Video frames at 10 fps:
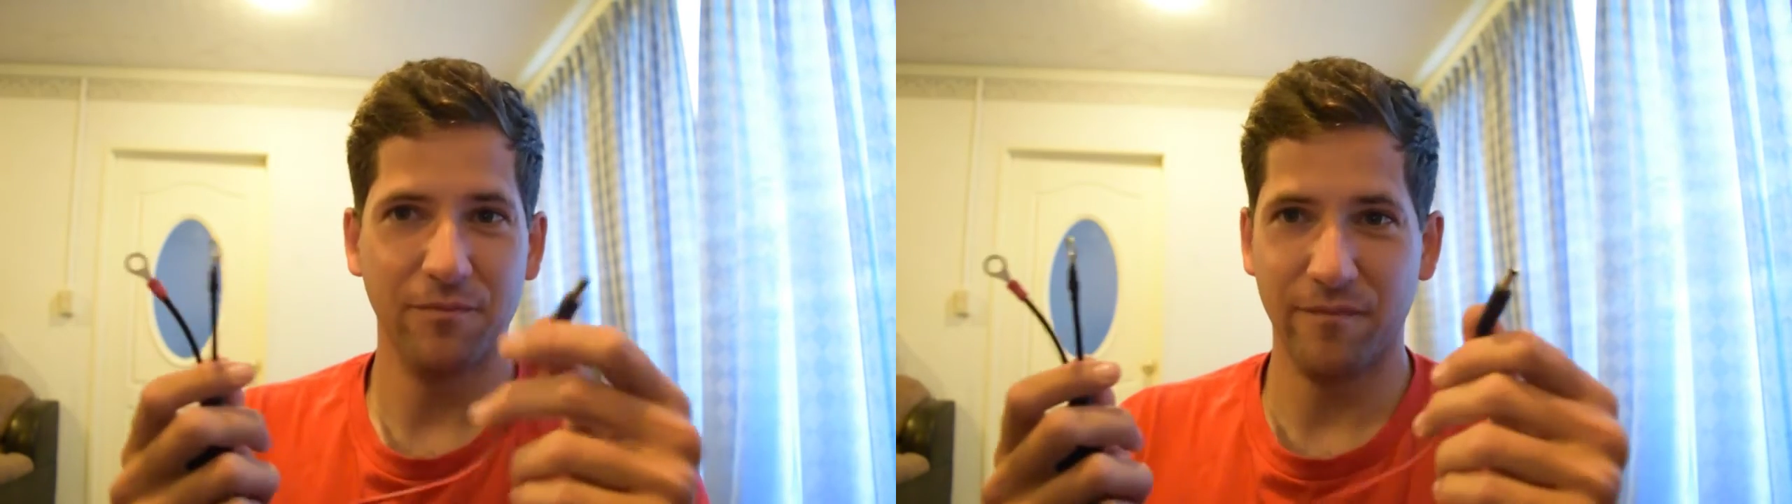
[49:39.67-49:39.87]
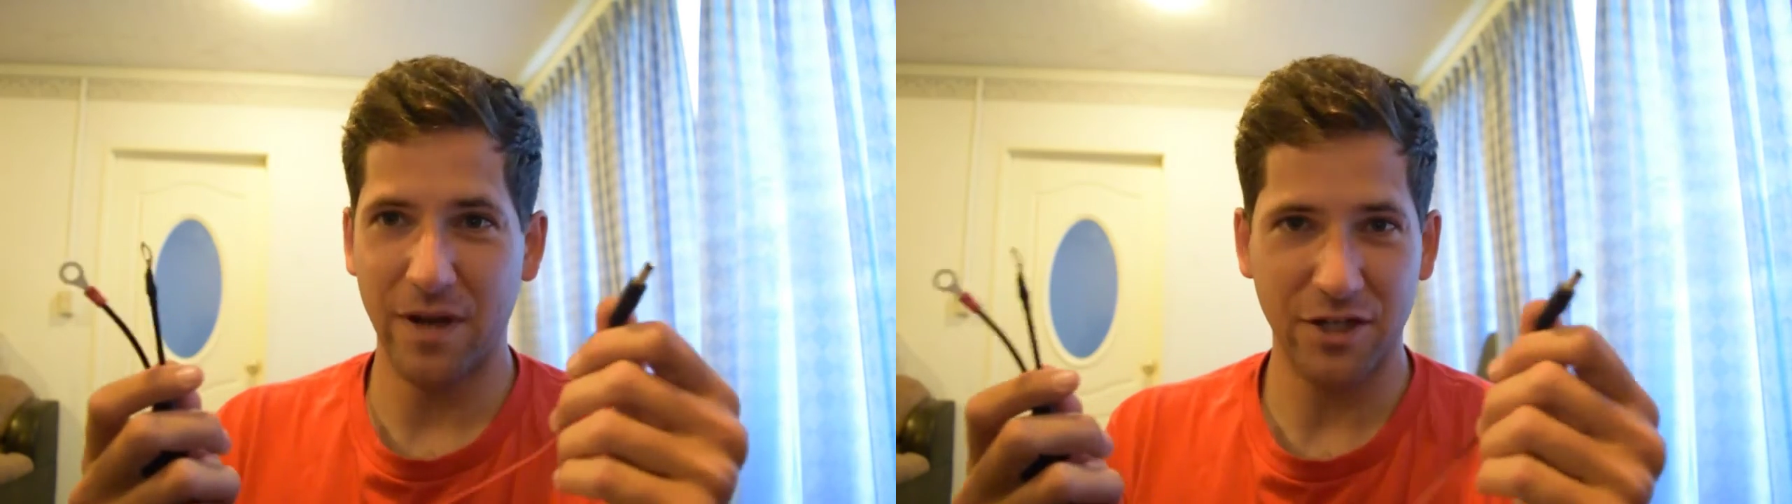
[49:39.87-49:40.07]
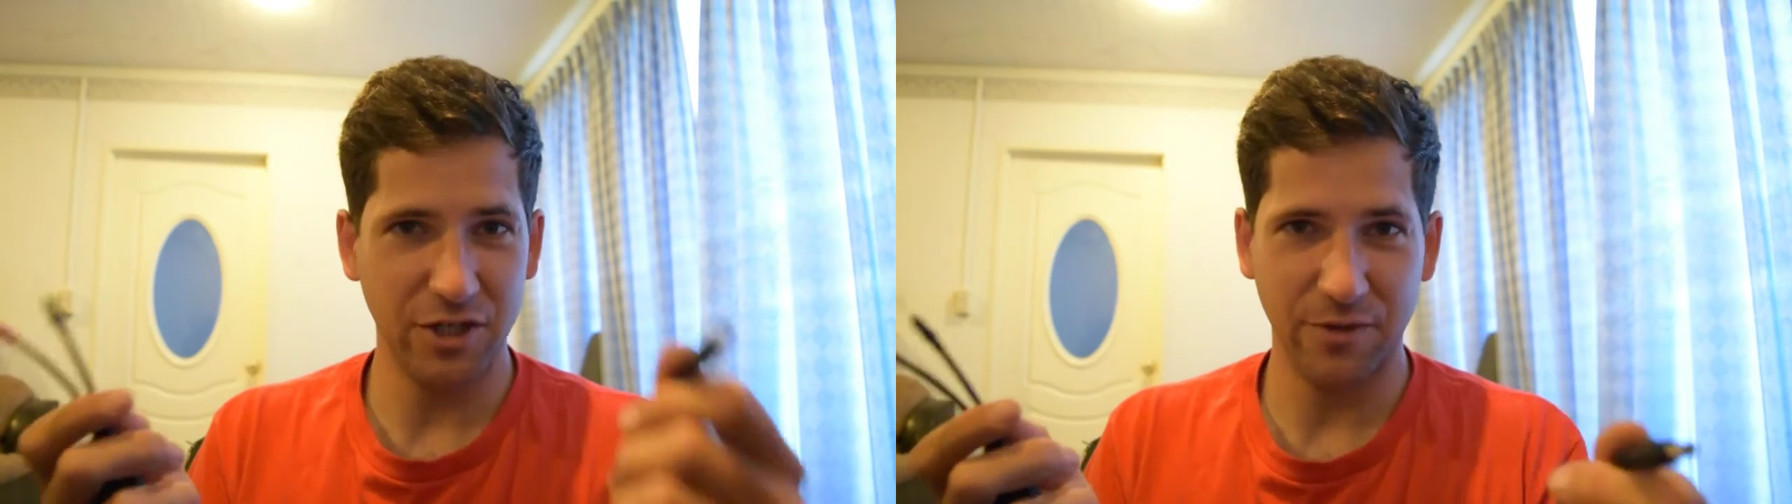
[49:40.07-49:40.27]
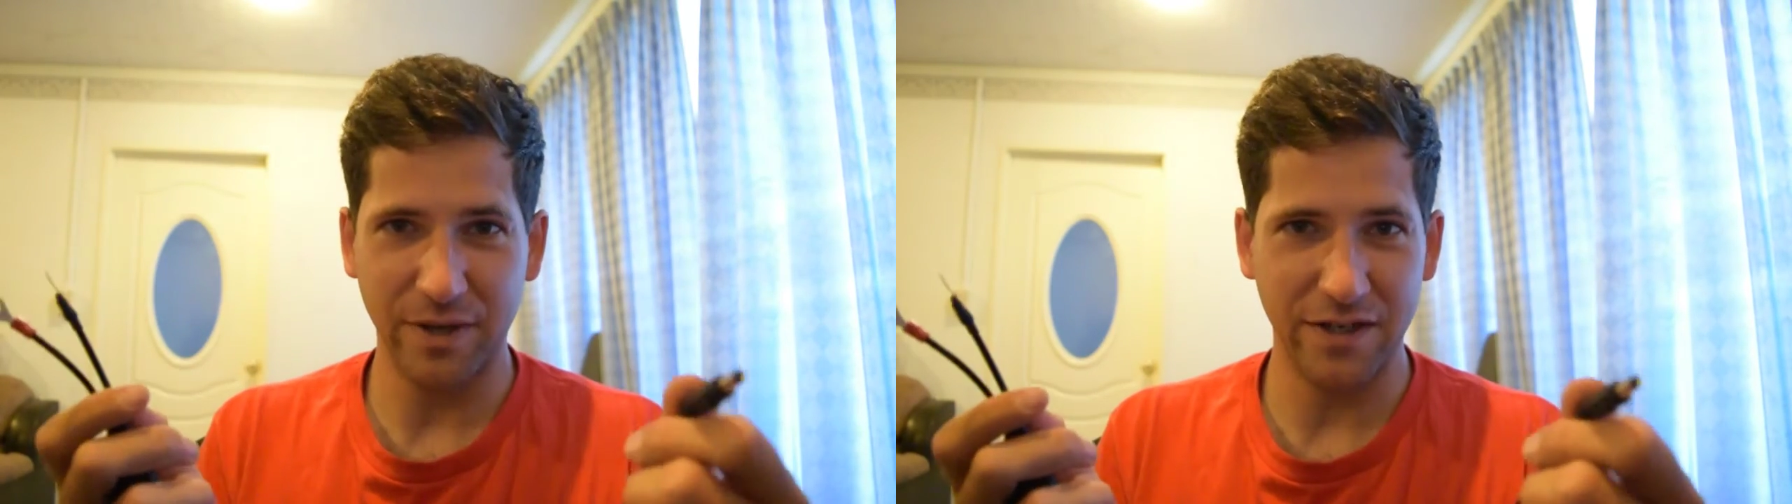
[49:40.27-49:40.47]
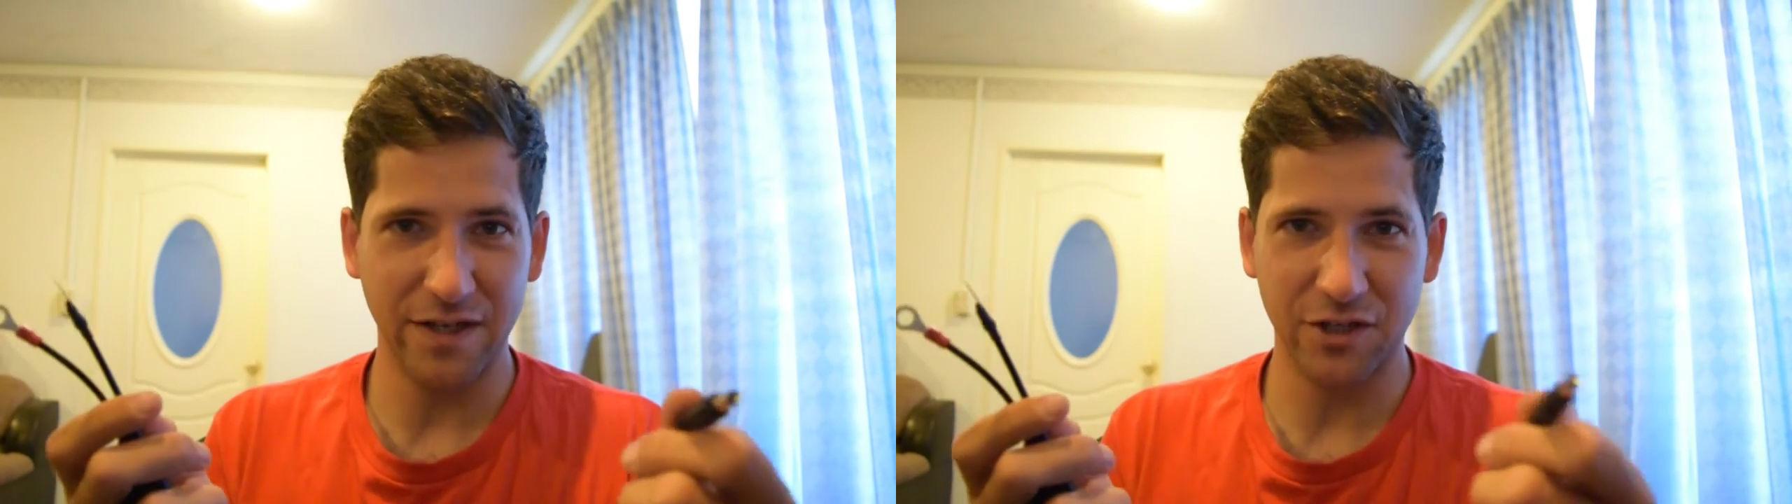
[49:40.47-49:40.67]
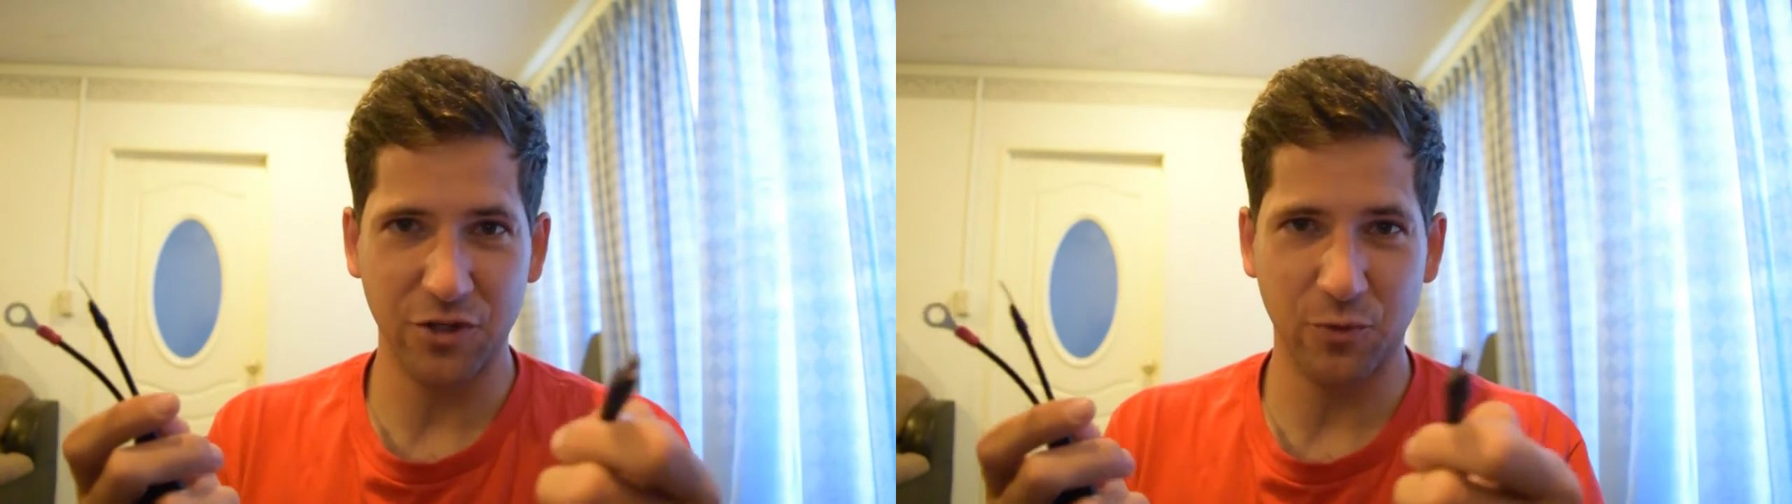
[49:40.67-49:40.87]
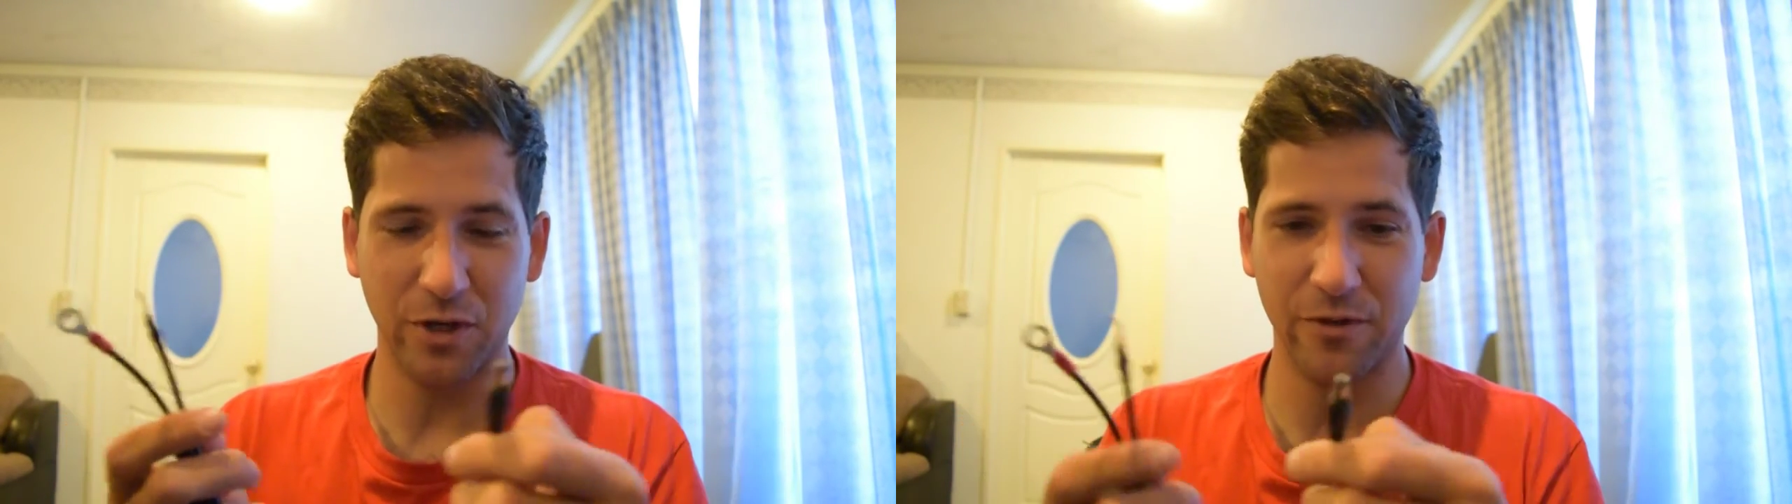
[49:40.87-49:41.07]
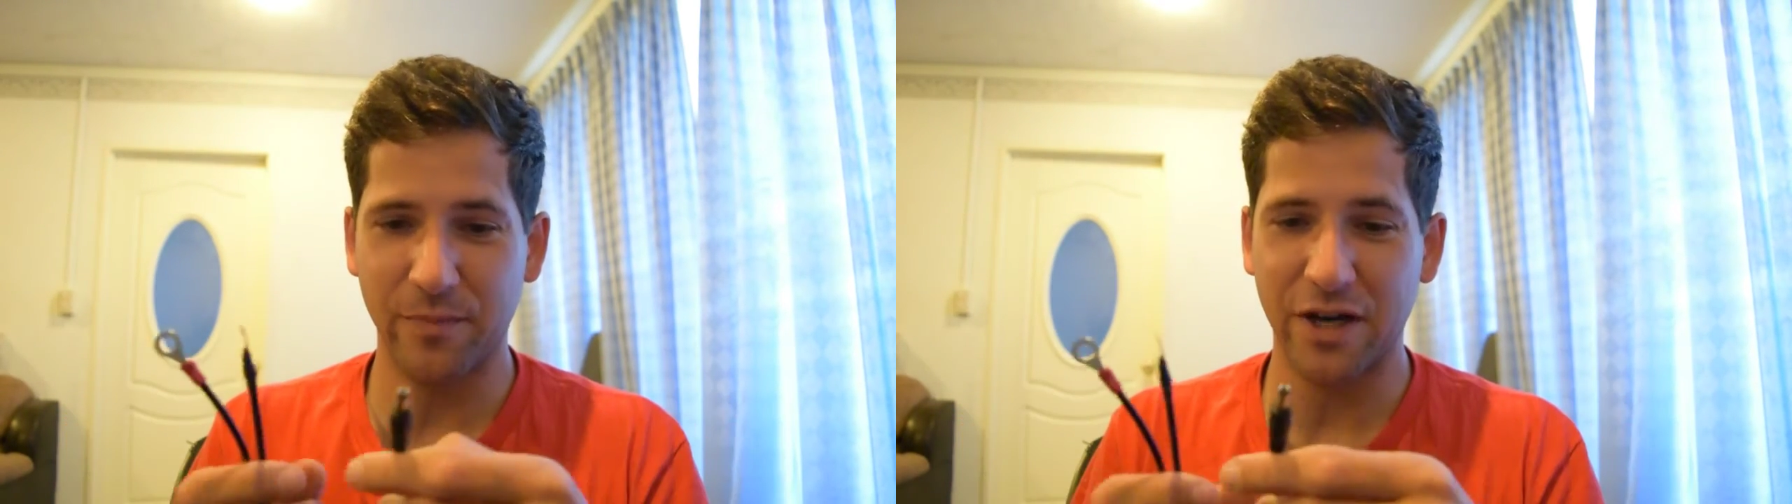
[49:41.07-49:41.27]
make sure you pay attention to
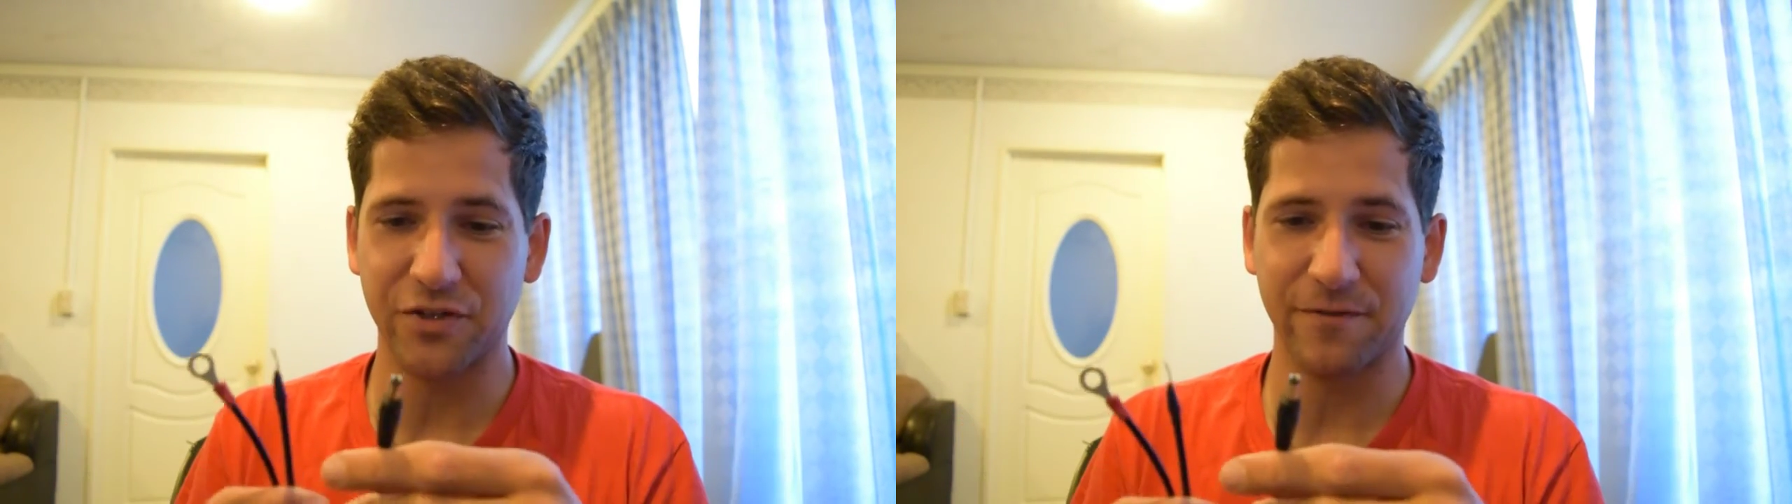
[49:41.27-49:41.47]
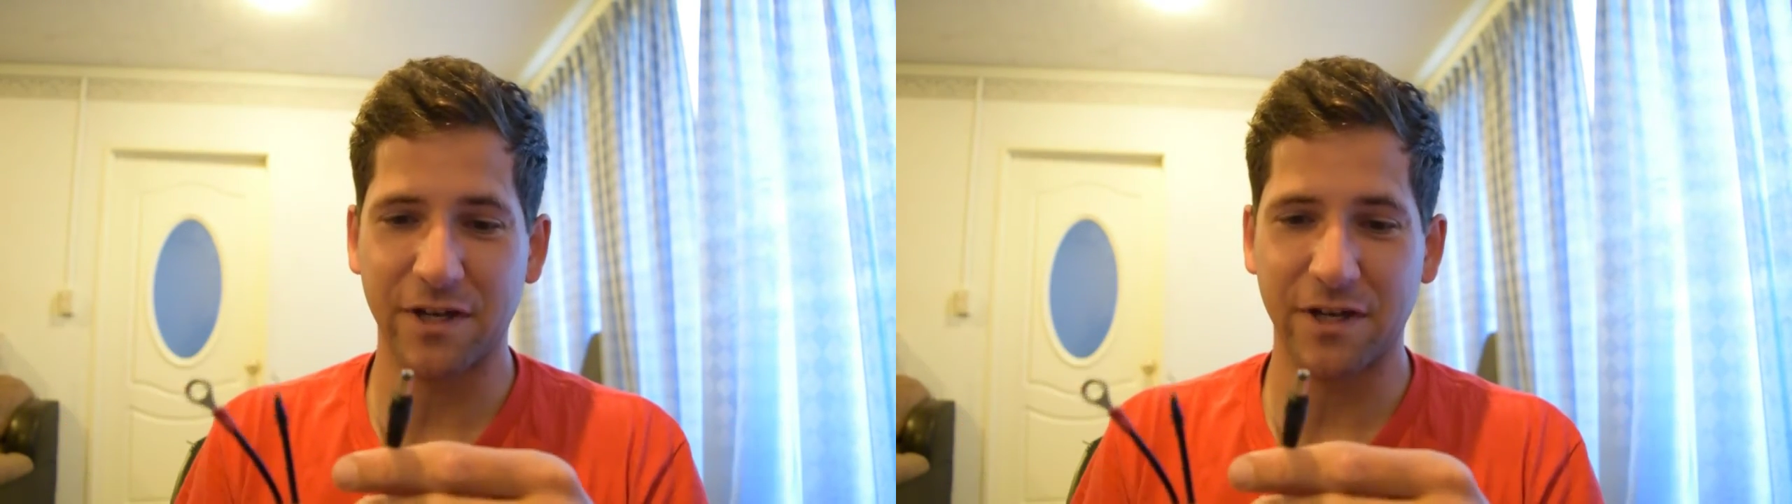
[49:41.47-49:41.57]
where the positive and